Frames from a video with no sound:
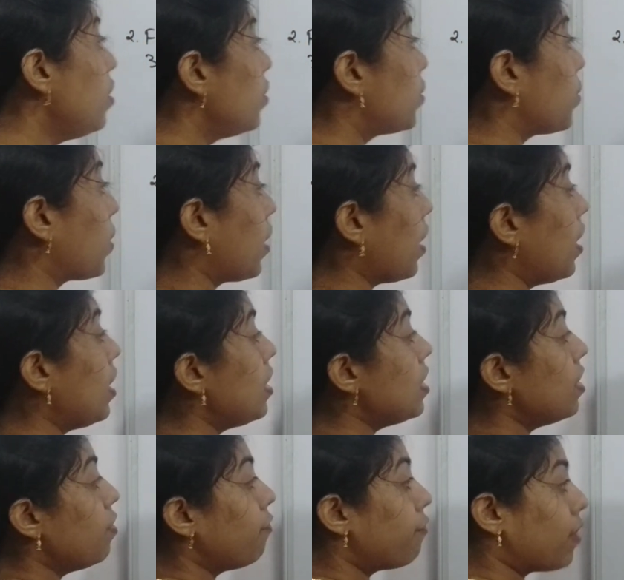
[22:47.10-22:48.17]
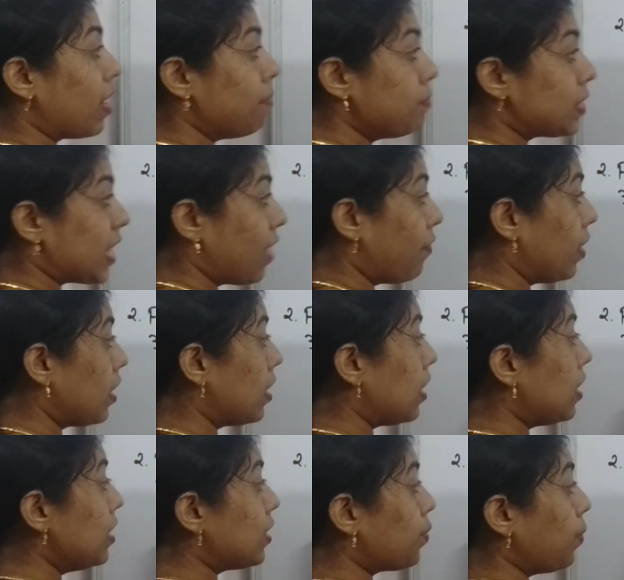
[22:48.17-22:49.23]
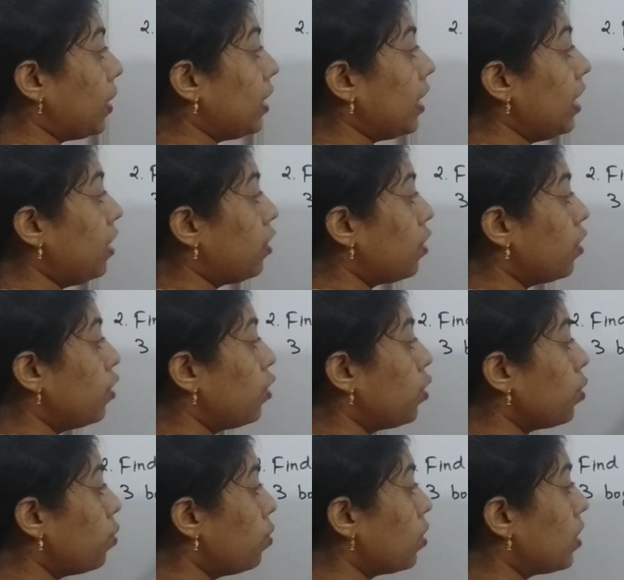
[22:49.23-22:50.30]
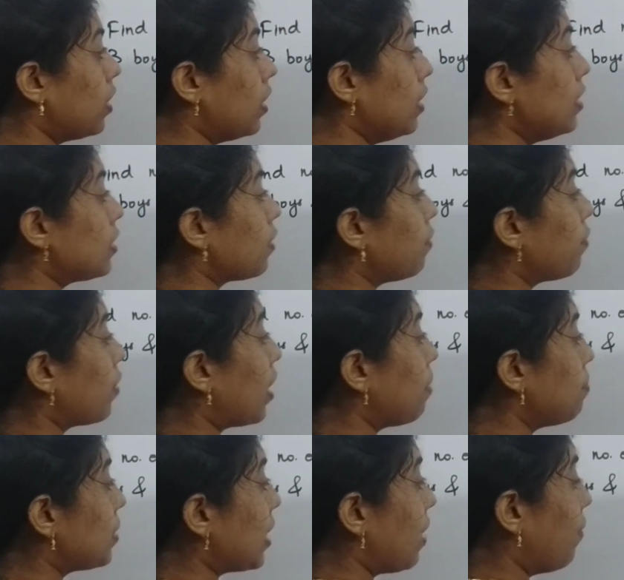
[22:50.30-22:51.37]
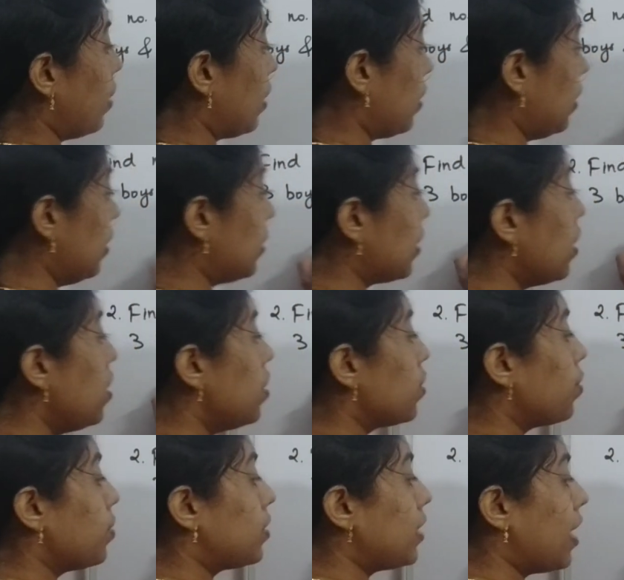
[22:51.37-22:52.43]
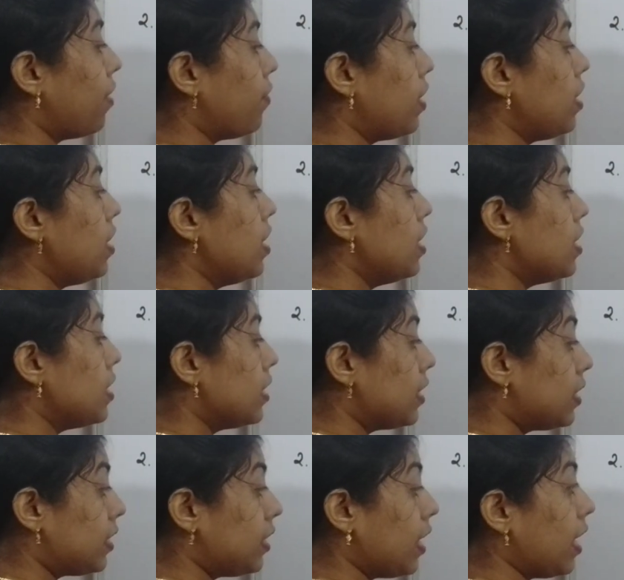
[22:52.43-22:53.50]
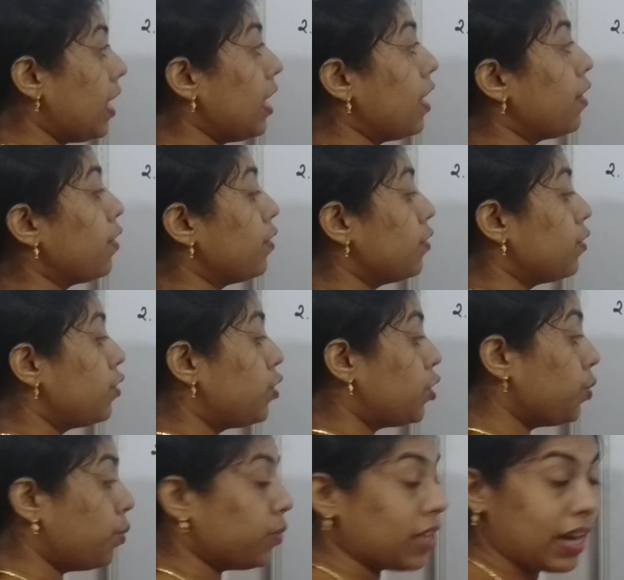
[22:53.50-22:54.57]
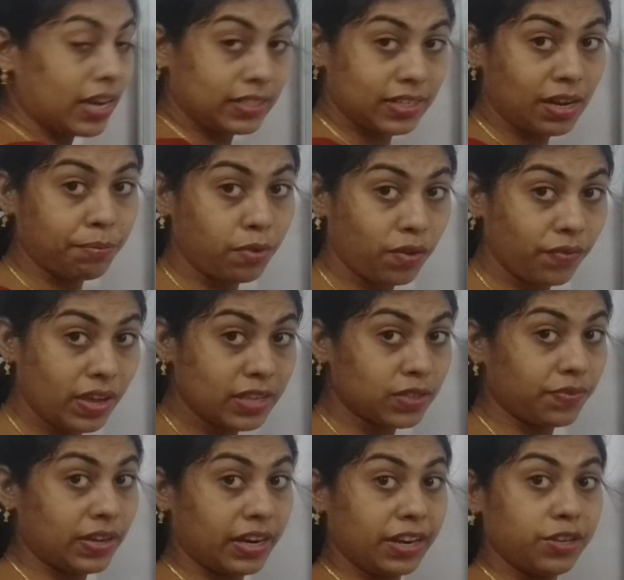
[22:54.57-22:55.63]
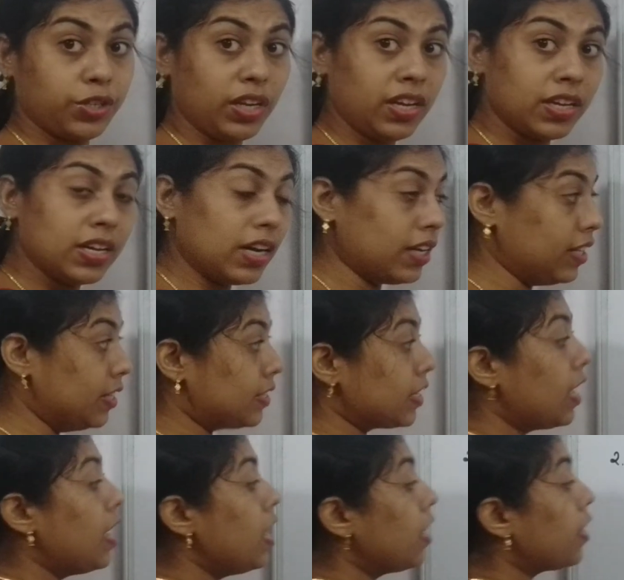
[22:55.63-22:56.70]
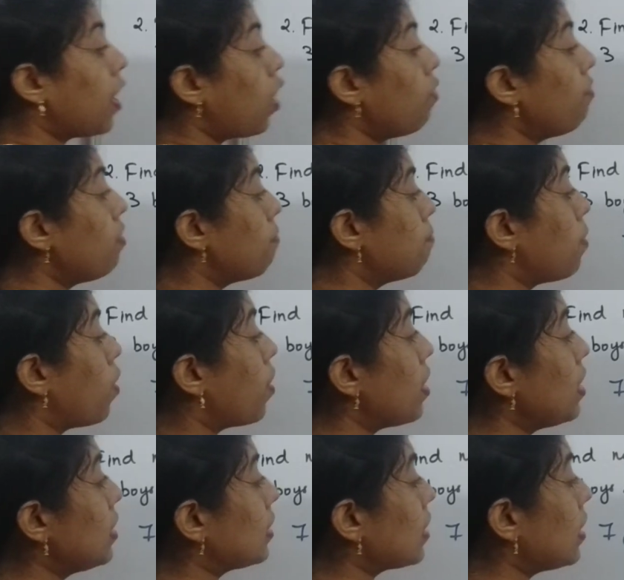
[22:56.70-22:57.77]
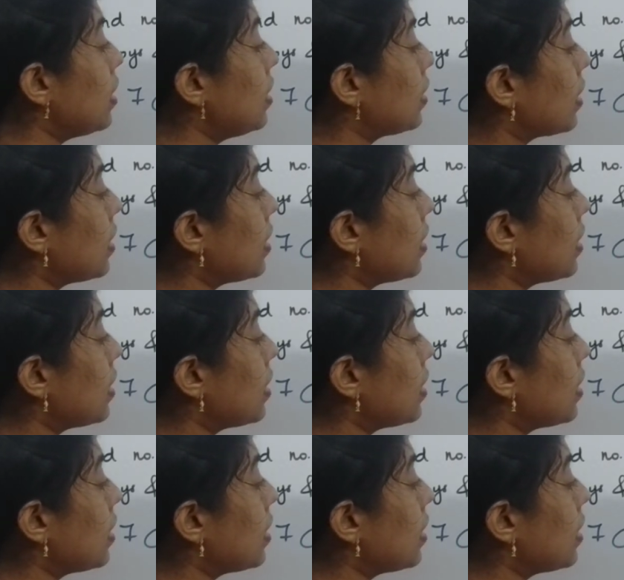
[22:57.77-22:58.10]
So here from 7 girls we need 2 girls from 7 girls. So 7C2, that is the number of ways of arranging girls. Now boys is